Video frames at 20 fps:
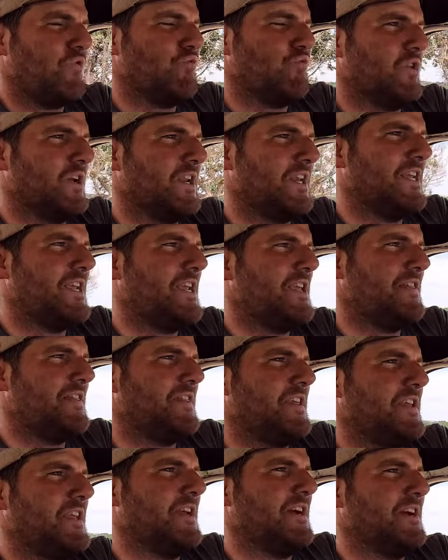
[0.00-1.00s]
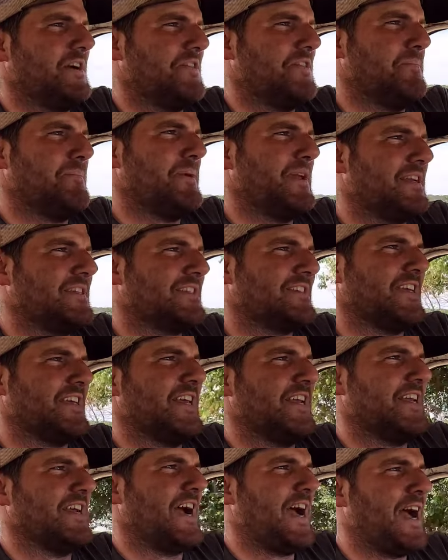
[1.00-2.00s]
Really, the biggest
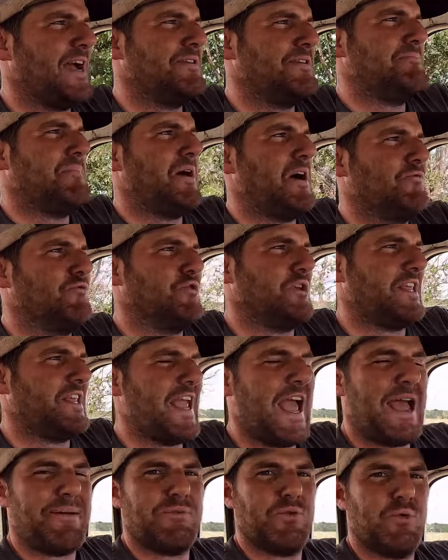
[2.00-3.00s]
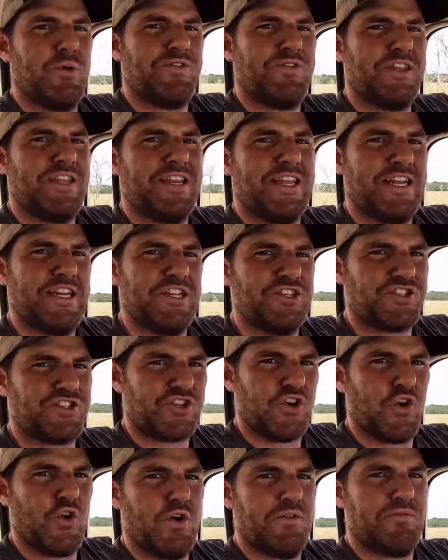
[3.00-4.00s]
thing I'm not really happy with it in its
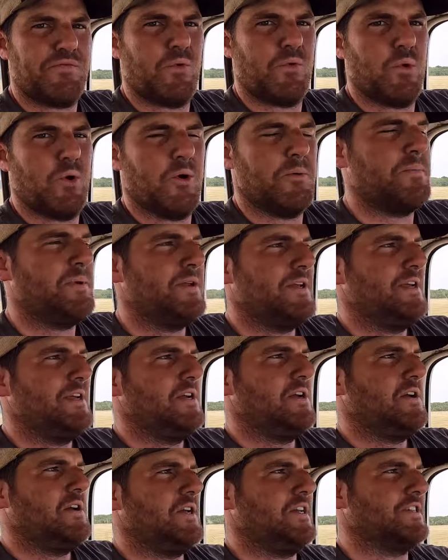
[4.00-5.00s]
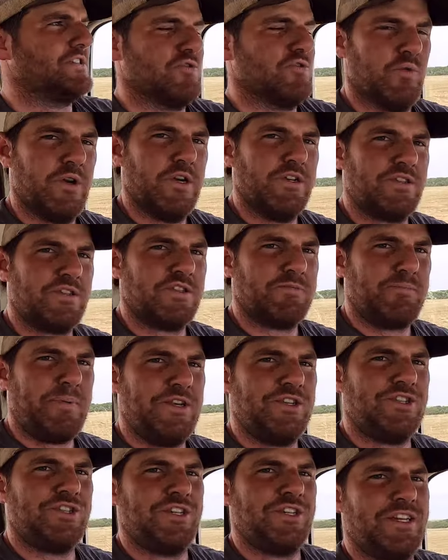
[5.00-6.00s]
current form is the rear
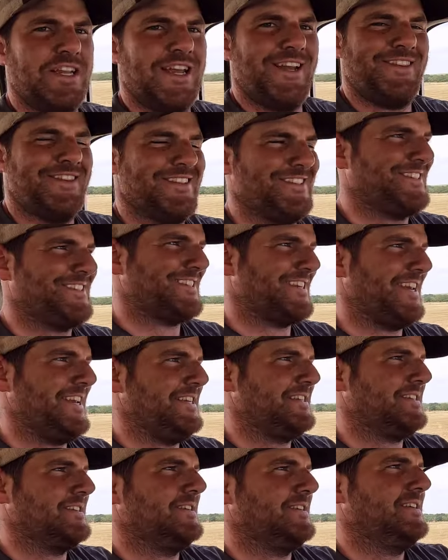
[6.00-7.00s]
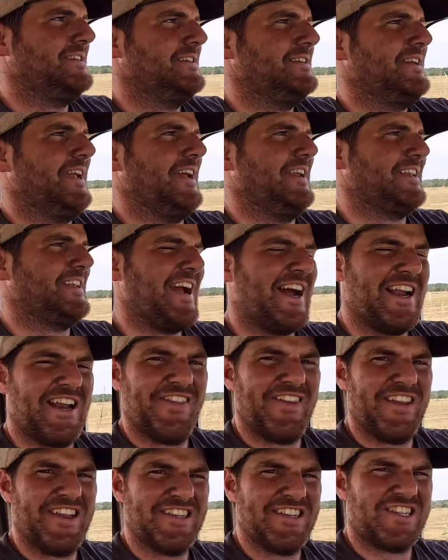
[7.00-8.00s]
suspension and the seat, and kind
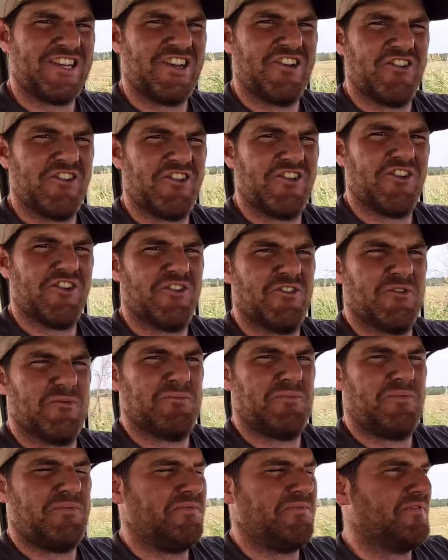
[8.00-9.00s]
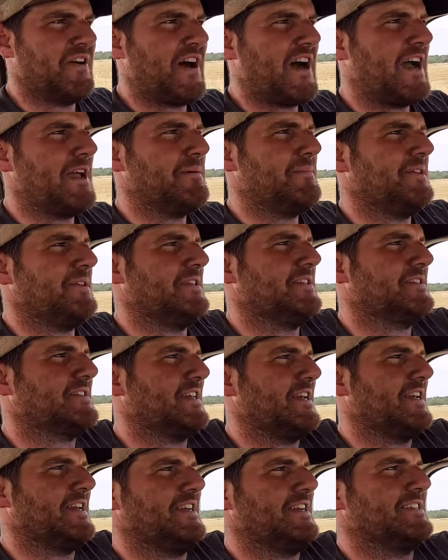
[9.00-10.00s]
of the interior vibe in this
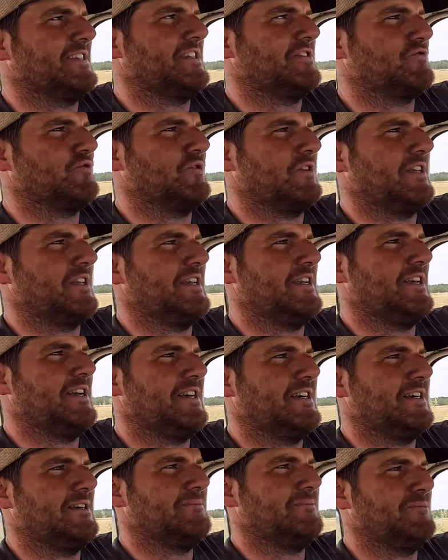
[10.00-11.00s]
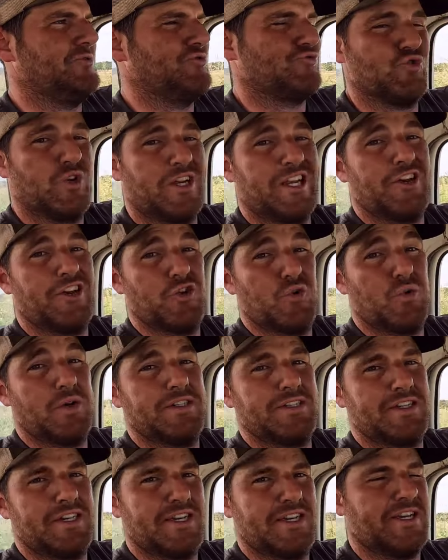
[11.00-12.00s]
thing, because it's really
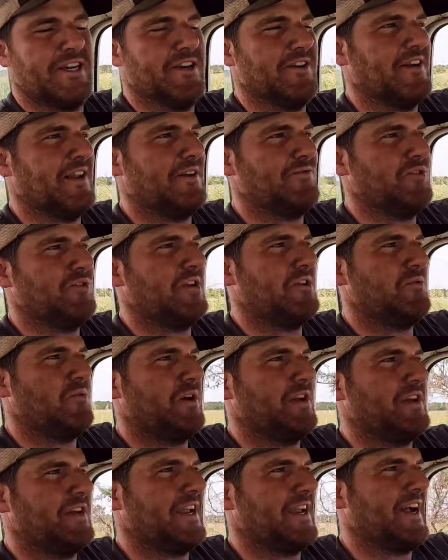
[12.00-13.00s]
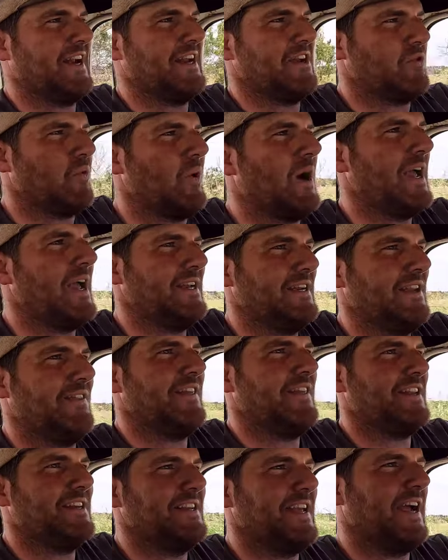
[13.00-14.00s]
noisy in here, and I really wanted to kind of quieten the
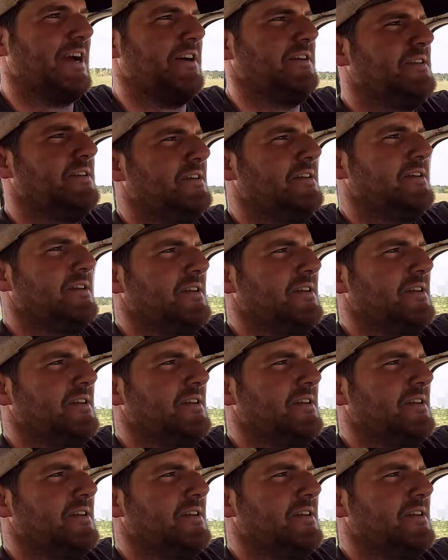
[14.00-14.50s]
thing down.